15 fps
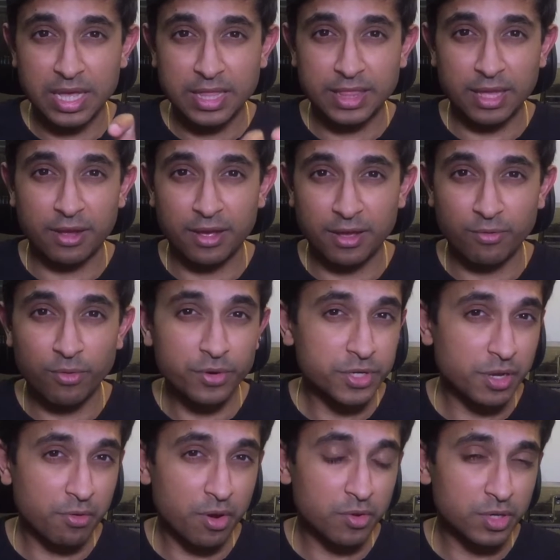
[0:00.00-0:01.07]
They're
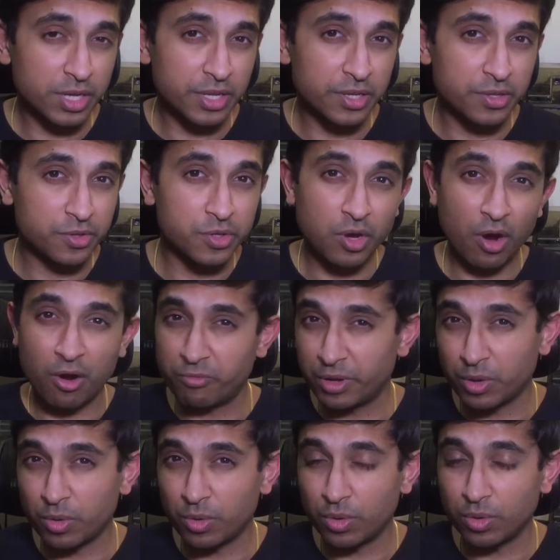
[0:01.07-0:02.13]
audio only. You can't
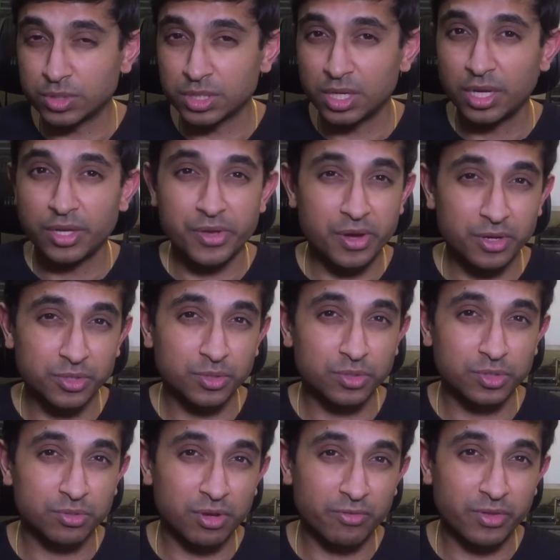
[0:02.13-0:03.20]
record. You can talk
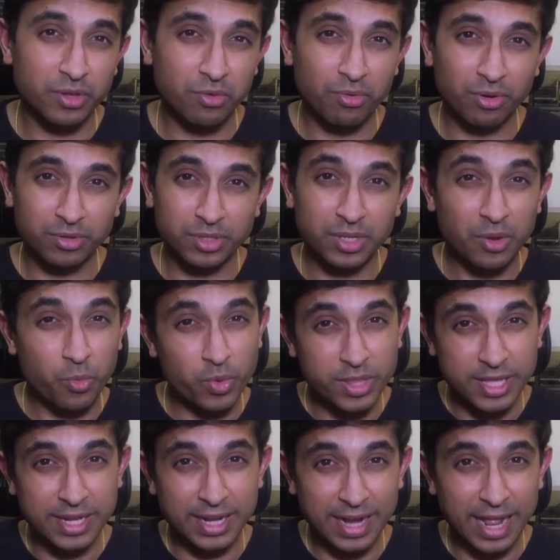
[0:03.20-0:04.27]
to whoever you want
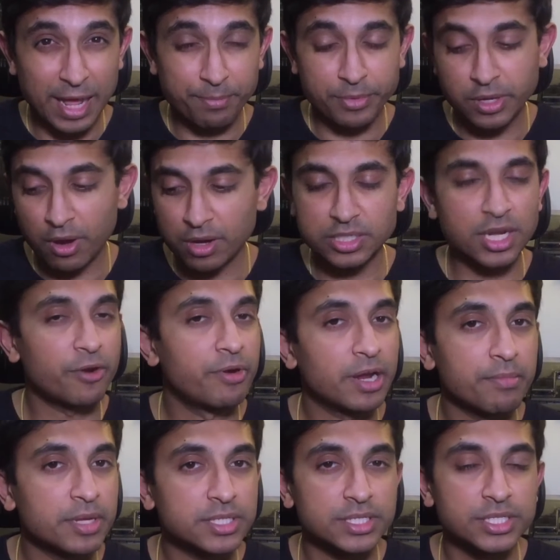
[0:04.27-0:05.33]
within an app. You can't direct
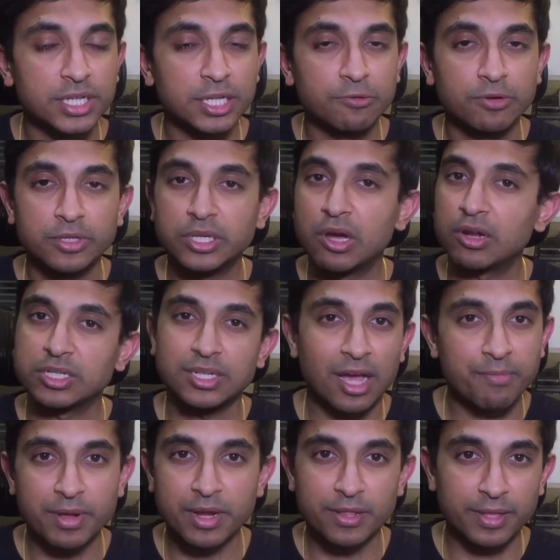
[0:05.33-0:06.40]
message anyone. You can't
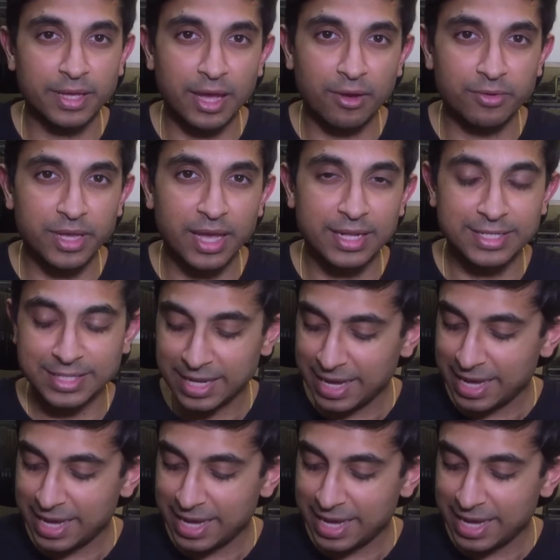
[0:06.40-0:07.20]
type anything out yet.